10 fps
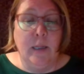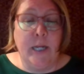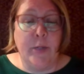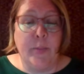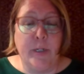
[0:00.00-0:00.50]

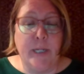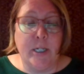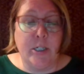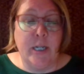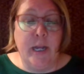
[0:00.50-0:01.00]
land
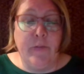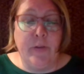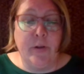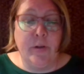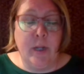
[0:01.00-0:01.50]
protection
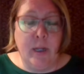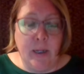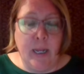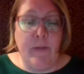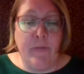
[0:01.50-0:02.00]
ever,
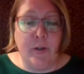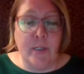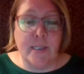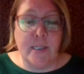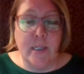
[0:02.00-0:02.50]
uh,
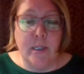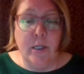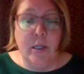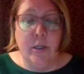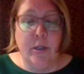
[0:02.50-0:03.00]
efforts
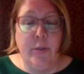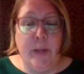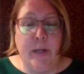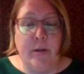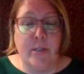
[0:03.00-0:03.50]

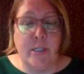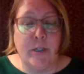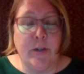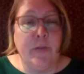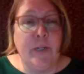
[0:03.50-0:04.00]
could better
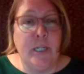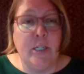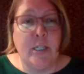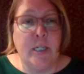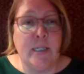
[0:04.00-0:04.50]
serve
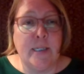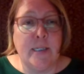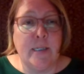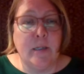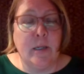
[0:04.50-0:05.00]

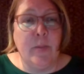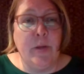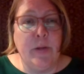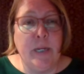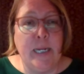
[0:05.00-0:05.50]
indigenous
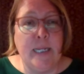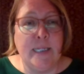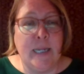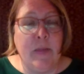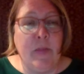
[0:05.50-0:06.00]

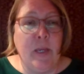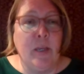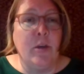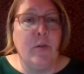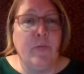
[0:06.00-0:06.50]
communities? And I
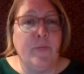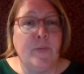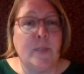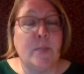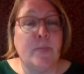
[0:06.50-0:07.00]
think you've
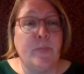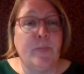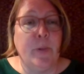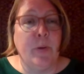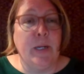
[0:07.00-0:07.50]

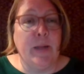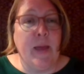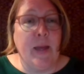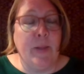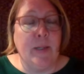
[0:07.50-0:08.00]
spoken to
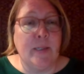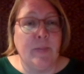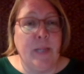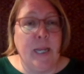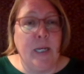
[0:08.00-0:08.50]
that about
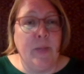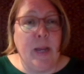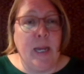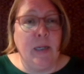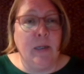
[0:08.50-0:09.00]
some land
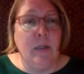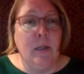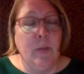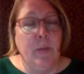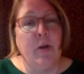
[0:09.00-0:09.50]
back,
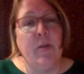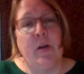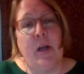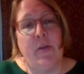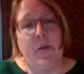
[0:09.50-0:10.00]
but are
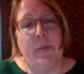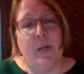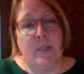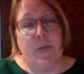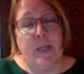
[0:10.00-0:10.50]
there other
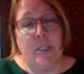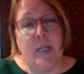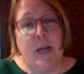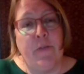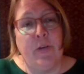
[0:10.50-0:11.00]

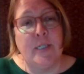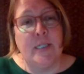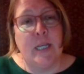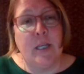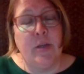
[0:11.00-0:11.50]
preservation
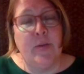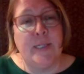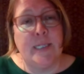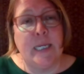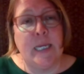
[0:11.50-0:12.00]
efforts that you
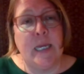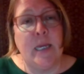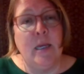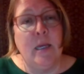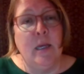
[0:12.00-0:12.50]

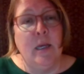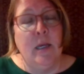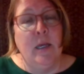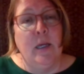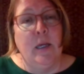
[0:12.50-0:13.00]
see
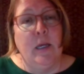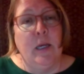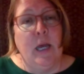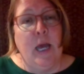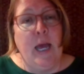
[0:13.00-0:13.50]

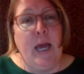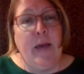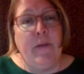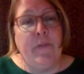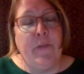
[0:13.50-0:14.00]

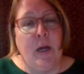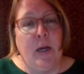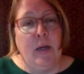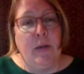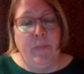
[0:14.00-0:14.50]
have
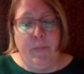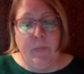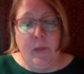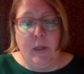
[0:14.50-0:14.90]
um,